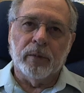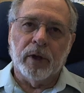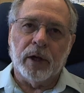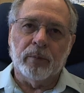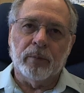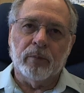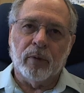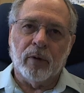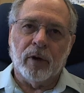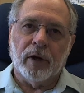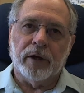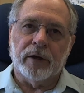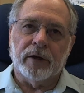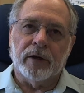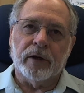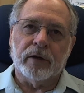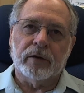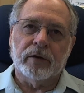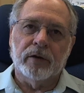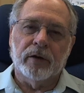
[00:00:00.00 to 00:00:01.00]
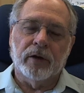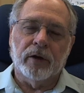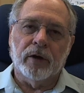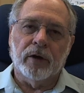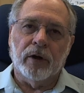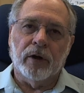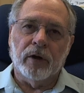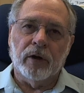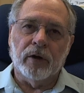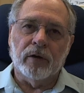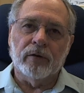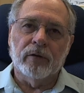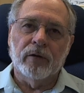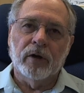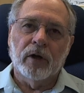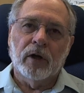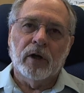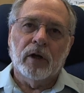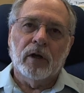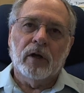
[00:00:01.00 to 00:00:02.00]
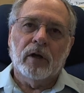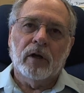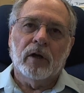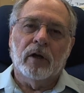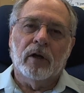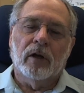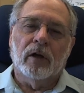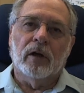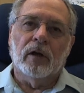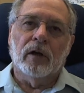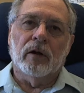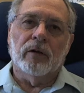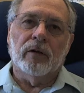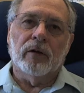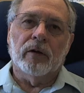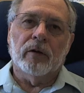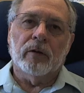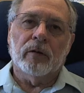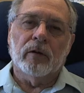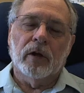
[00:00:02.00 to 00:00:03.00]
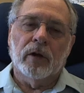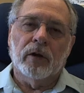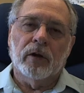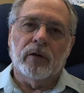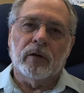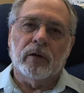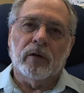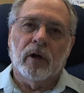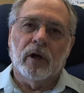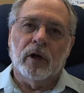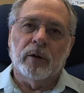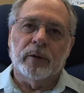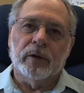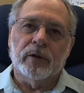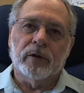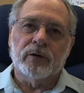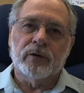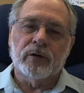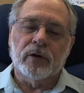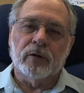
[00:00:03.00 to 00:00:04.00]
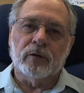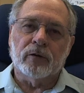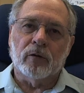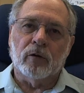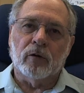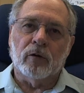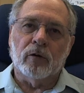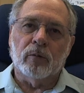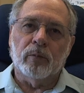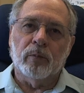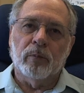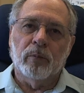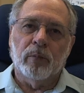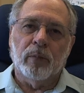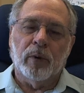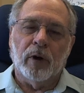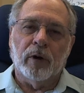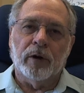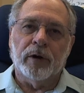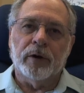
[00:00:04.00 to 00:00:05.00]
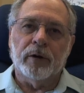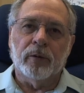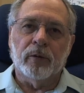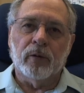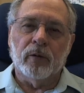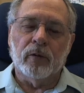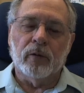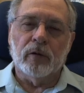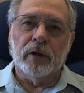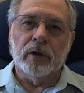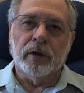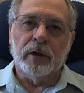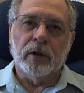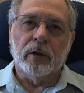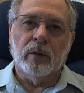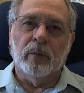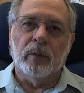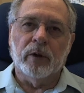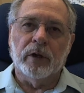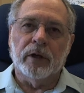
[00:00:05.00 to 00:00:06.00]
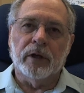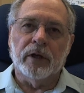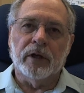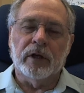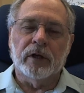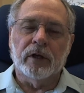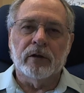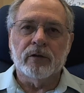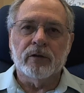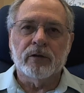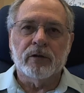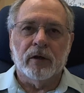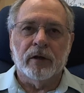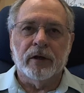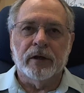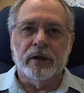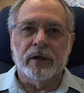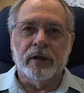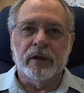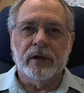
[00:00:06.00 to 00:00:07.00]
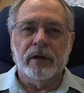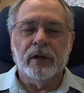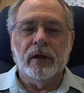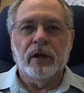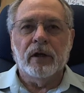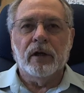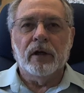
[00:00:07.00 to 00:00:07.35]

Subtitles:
a product of the Communist Central Party ruling committee in China.